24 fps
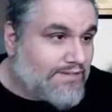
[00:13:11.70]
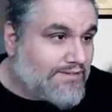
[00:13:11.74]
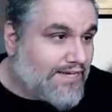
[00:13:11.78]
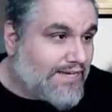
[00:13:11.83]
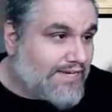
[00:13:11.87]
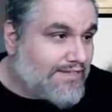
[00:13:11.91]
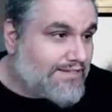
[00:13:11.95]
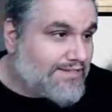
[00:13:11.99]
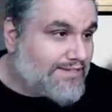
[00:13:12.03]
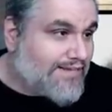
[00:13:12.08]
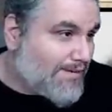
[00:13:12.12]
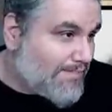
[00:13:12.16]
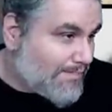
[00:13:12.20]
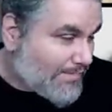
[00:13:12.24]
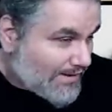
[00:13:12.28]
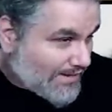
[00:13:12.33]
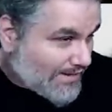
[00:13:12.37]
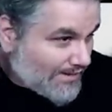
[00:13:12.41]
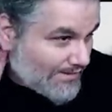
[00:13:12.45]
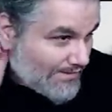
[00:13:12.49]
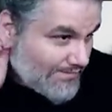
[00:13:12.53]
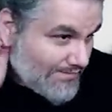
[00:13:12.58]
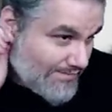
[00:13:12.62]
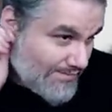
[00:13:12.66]
Daze came
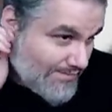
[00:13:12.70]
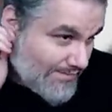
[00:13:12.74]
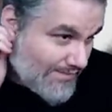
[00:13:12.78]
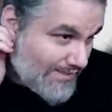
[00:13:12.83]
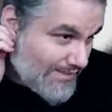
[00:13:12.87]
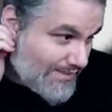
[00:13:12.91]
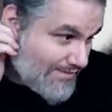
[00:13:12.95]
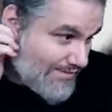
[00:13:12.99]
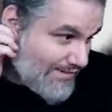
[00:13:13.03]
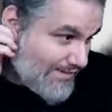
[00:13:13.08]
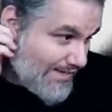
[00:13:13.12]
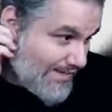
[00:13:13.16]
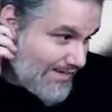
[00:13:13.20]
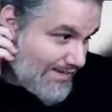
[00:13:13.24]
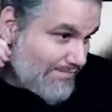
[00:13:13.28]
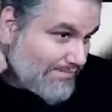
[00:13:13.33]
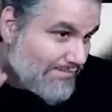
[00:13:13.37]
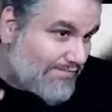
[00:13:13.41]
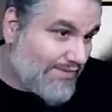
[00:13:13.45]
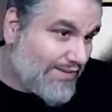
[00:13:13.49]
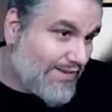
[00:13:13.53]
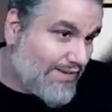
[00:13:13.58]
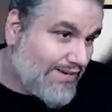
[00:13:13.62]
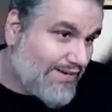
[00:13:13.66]
back. We can still get
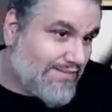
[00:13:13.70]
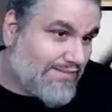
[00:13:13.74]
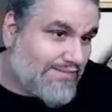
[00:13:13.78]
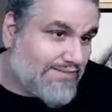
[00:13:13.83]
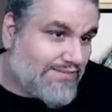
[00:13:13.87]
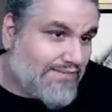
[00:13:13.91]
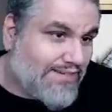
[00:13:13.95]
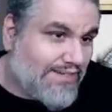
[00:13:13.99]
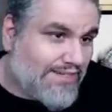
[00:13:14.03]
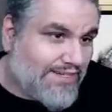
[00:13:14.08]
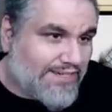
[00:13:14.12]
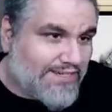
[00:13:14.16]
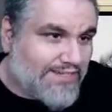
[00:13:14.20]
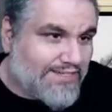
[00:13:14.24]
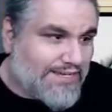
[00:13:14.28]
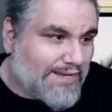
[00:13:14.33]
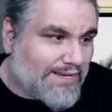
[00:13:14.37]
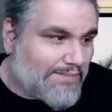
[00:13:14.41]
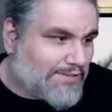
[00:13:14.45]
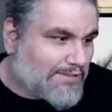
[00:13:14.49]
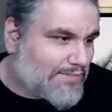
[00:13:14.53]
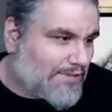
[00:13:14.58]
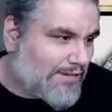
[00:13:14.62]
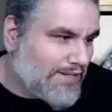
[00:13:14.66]
them. I think
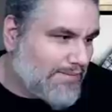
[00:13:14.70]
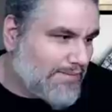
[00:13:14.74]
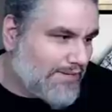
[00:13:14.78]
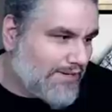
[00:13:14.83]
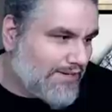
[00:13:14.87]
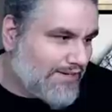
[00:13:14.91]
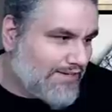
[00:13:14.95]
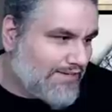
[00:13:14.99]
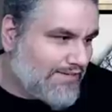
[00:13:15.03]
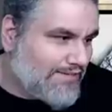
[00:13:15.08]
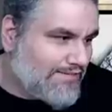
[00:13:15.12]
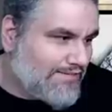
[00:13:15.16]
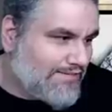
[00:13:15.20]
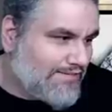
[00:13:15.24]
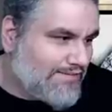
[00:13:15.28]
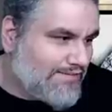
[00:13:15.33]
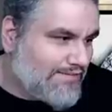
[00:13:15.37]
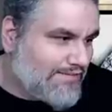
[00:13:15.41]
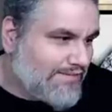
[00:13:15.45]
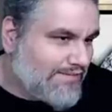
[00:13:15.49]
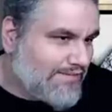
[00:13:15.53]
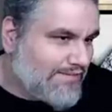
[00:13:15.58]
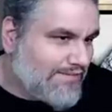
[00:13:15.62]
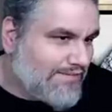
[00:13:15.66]
condemn is probably better here.
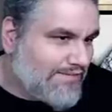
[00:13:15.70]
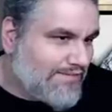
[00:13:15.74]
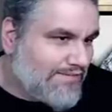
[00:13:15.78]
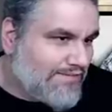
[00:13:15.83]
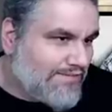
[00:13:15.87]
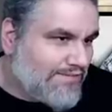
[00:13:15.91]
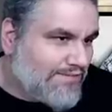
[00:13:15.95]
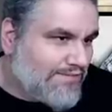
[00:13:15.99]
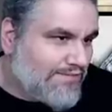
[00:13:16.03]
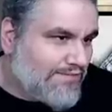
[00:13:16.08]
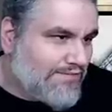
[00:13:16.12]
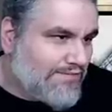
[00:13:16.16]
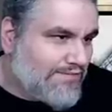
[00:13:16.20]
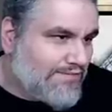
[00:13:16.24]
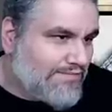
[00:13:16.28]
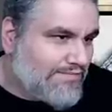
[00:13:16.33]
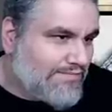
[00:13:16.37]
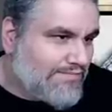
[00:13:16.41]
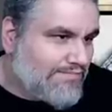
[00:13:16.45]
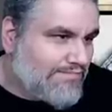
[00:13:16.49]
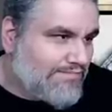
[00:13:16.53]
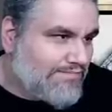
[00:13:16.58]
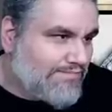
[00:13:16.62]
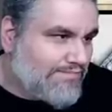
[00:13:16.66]
Yeah.
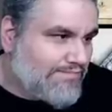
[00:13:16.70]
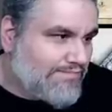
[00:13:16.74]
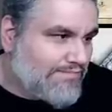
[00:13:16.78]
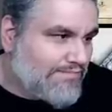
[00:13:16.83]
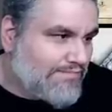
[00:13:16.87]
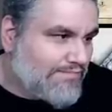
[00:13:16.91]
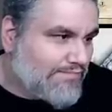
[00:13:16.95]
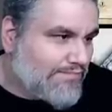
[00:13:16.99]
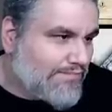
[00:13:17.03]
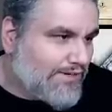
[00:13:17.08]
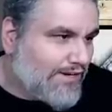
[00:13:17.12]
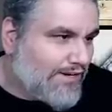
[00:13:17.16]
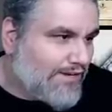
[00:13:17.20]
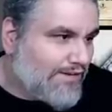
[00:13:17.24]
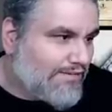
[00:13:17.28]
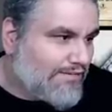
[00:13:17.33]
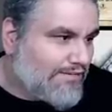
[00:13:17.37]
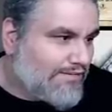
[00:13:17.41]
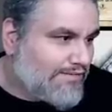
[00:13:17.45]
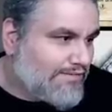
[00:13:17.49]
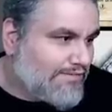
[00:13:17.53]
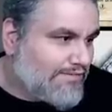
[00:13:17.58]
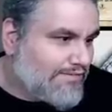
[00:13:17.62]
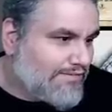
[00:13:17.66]
We no. have
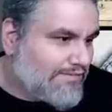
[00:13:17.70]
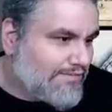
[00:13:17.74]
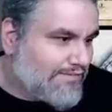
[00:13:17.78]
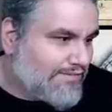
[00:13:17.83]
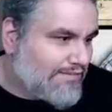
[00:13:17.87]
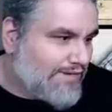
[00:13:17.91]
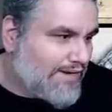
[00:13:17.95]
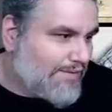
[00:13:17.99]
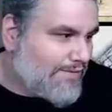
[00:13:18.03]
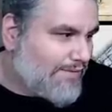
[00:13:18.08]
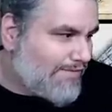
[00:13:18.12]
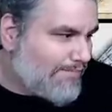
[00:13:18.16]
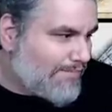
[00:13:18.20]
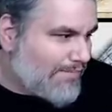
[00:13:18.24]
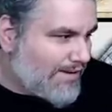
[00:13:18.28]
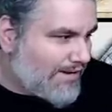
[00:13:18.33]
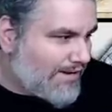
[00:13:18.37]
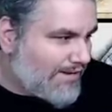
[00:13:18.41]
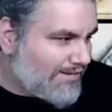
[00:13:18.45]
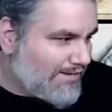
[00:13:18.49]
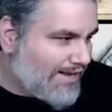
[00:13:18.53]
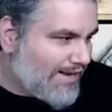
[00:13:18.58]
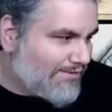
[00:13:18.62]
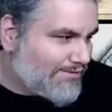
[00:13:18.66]
one got him. And we have
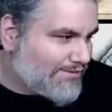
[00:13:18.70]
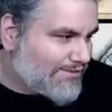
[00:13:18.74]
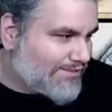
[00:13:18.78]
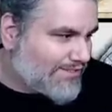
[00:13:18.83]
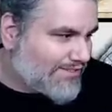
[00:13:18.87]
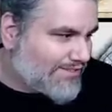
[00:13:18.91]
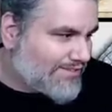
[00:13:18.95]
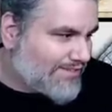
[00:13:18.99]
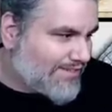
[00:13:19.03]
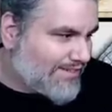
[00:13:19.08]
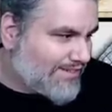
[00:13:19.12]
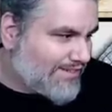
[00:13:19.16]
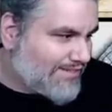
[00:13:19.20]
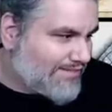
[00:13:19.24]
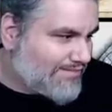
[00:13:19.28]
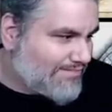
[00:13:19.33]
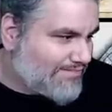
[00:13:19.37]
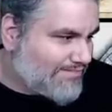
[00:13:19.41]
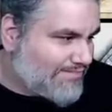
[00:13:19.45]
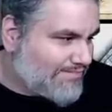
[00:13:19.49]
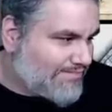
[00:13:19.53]
man. Yeah, I was just gonna say that.